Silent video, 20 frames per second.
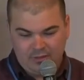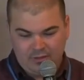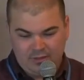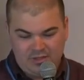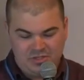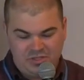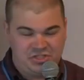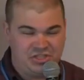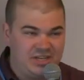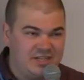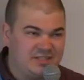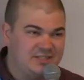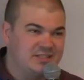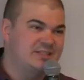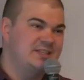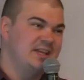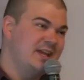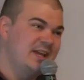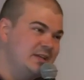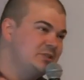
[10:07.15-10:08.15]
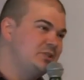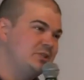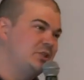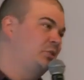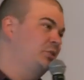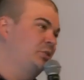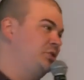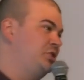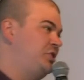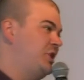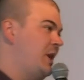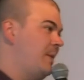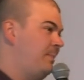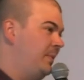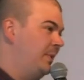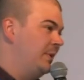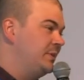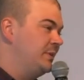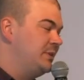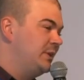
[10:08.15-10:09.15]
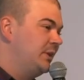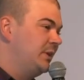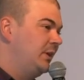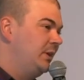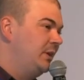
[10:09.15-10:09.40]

Jesus is the Good Shepherd.